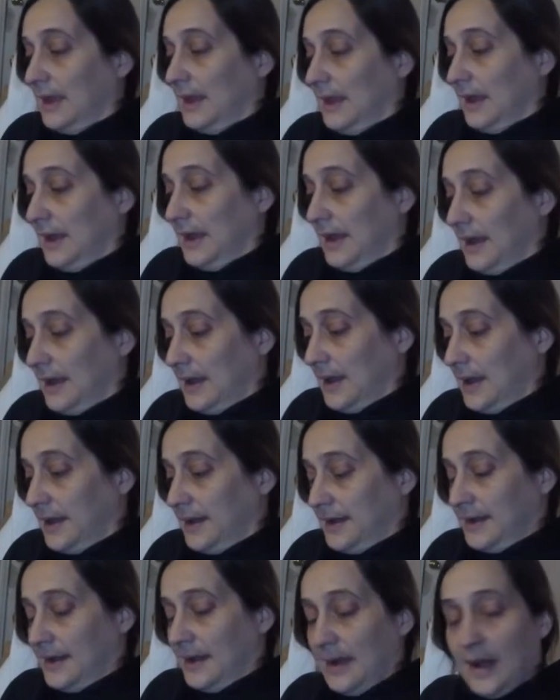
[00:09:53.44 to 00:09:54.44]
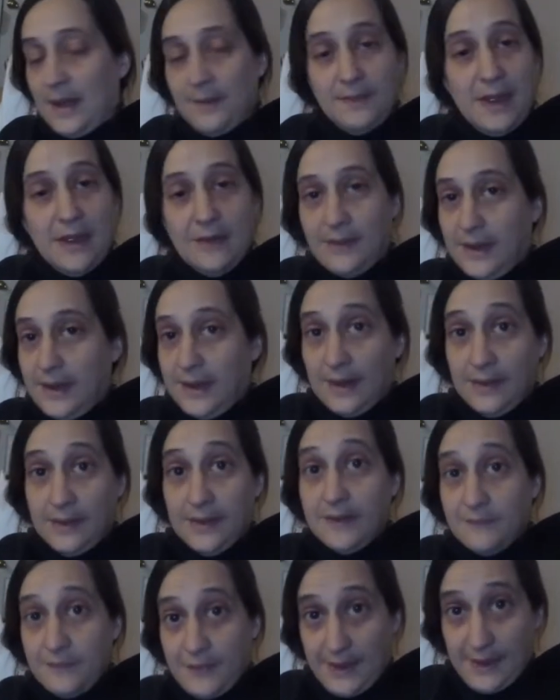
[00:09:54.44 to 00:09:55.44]
And I'm not ready to
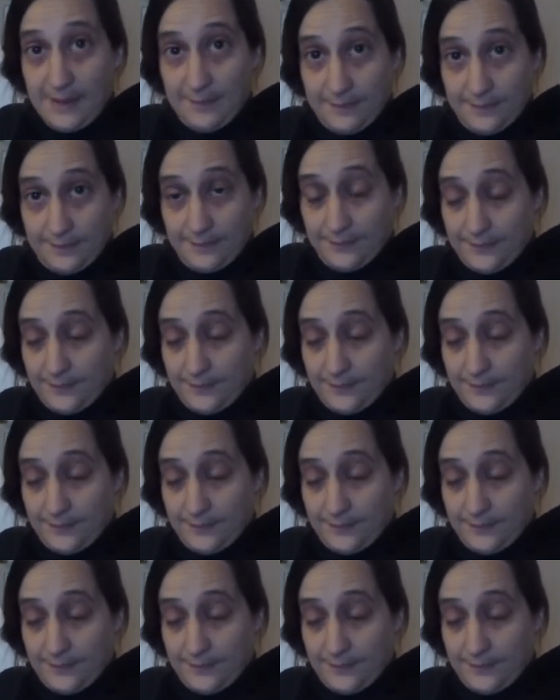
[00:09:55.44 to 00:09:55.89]
leave them,